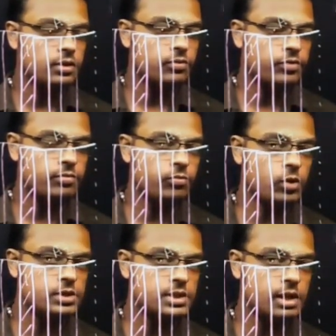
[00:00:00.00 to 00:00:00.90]
from
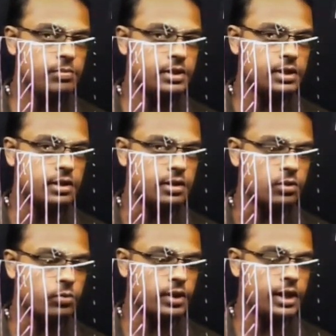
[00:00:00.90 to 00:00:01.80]
what is the limit here
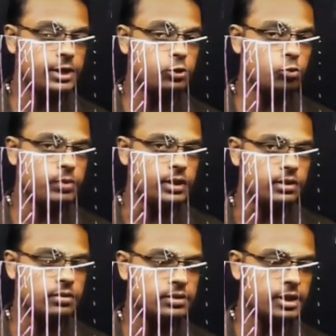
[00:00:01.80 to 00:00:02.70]
now? A to B.
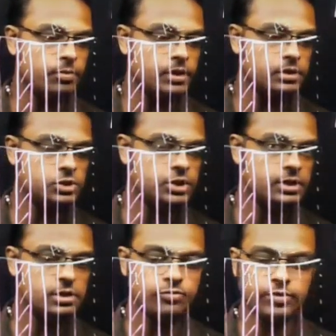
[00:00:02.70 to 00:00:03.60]
That means it's
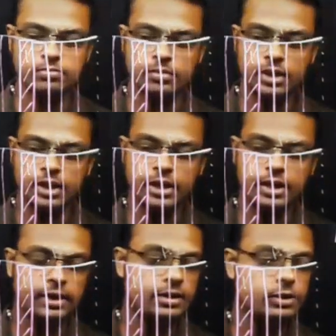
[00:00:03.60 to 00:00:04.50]
changing from
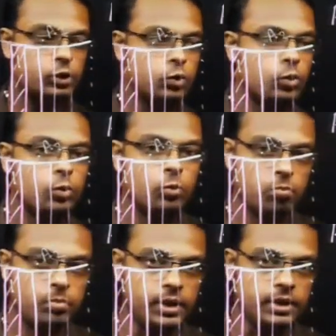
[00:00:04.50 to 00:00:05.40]
A to
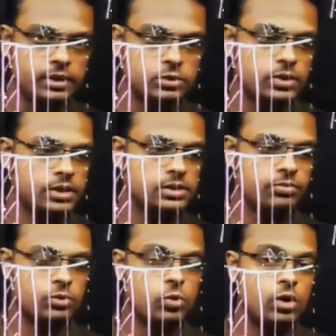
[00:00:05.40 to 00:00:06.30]
B. So that is
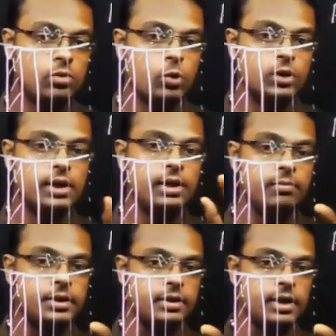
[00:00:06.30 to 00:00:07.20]
called what?
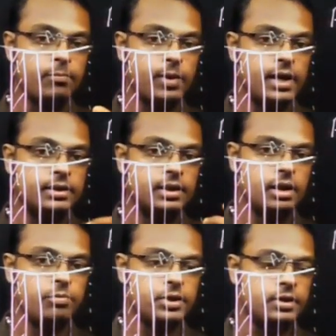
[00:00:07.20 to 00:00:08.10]
Limit, applying the
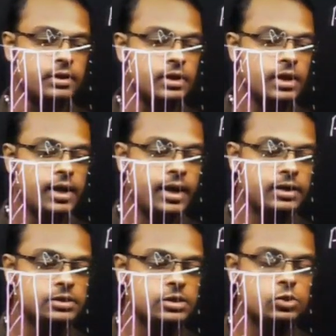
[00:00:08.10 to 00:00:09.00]
limit. And
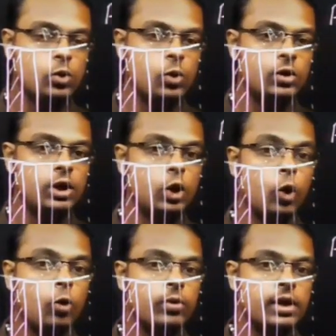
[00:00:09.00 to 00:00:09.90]
this is called
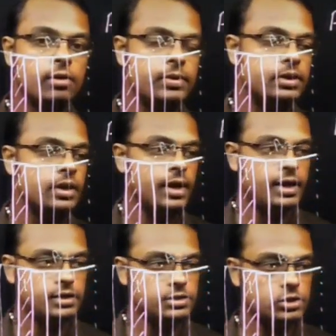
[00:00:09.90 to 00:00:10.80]
lower limit,
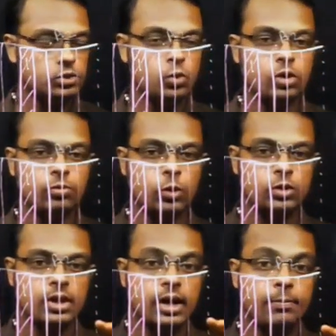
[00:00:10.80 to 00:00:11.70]
and this is called
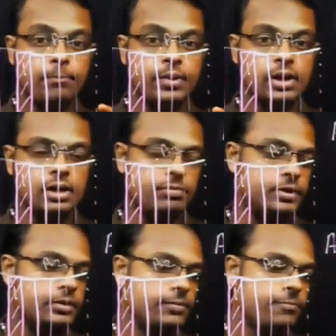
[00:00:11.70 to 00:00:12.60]
what? Upper
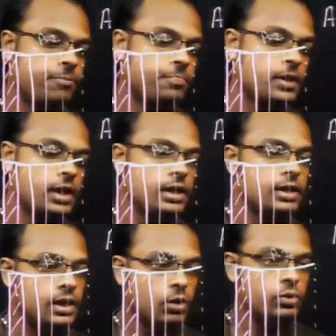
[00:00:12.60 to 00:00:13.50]
limit.
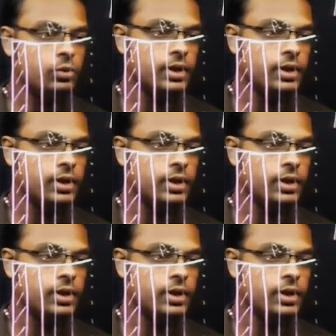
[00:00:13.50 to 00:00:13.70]
Now you